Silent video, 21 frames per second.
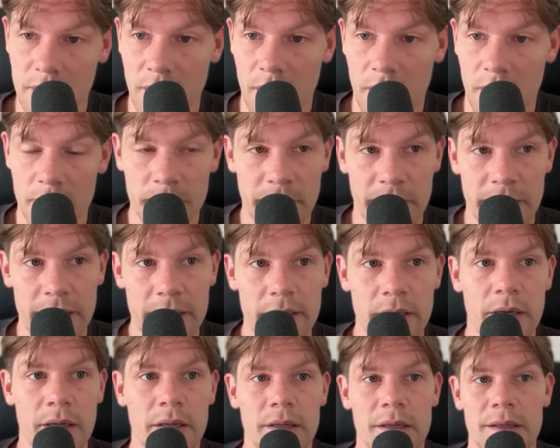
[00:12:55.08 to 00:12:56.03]
a lot of
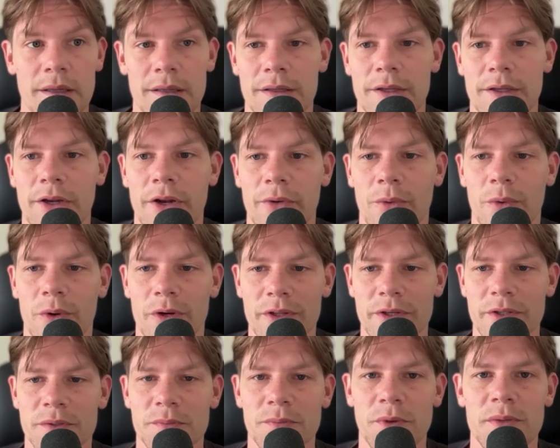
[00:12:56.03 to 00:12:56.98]
pain. You know, one of
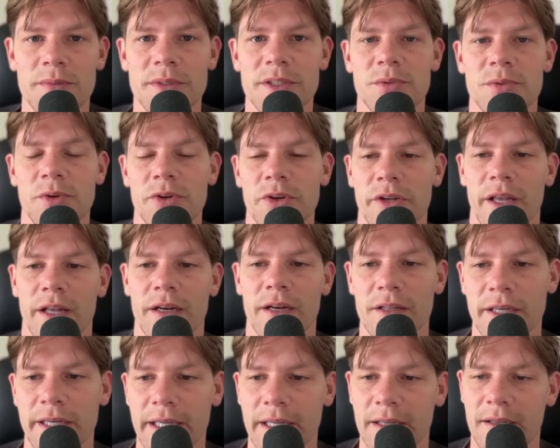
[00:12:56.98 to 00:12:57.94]
those moments where you're kind of
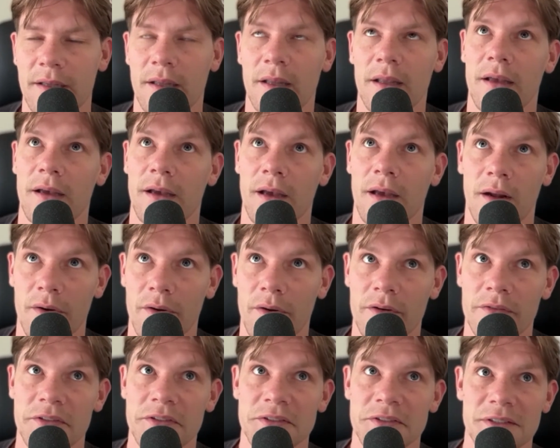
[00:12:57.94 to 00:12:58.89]
like, I don't know
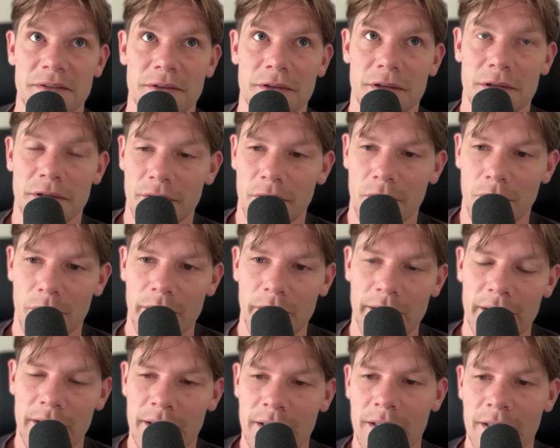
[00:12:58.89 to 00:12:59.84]
if this is ever going to go
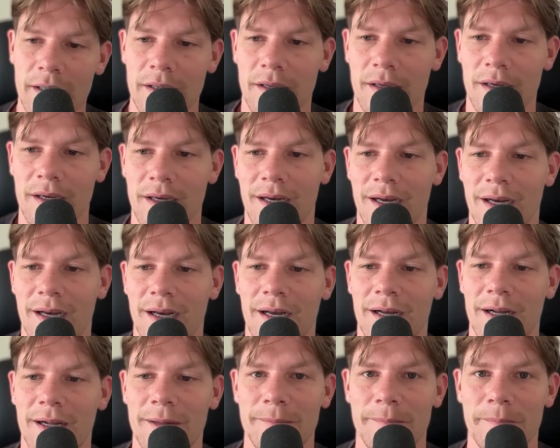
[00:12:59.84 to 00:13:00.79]
away.
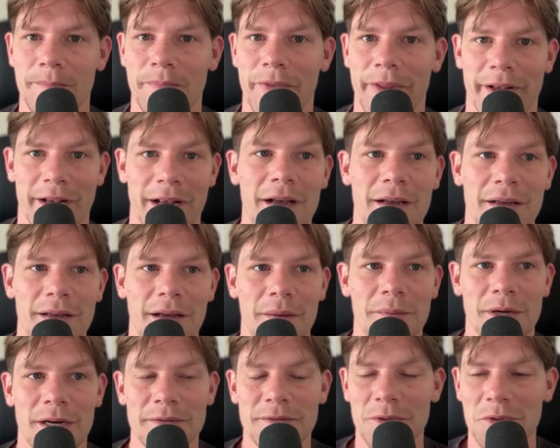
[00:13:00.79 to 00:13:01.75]
Uh, I'm
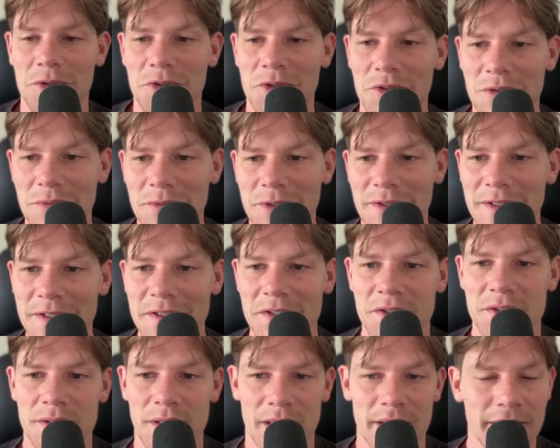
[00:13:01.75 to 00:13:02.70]
gonna have to learn to live with
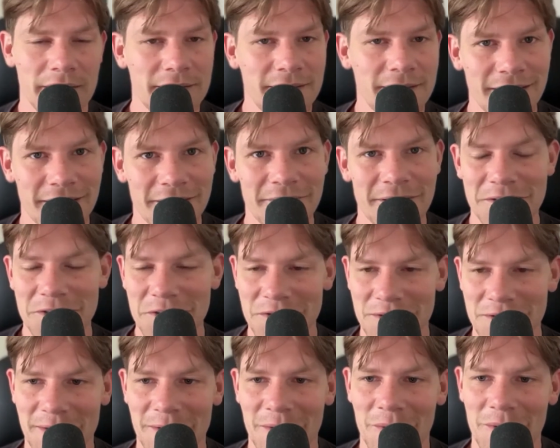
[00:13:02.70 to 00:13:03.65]
this. And it did
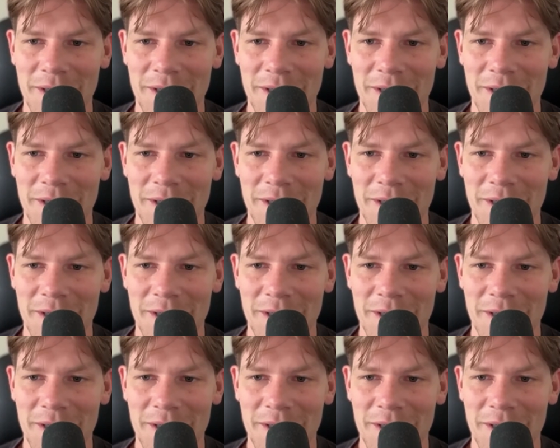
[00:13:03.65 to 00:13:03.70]
eventually go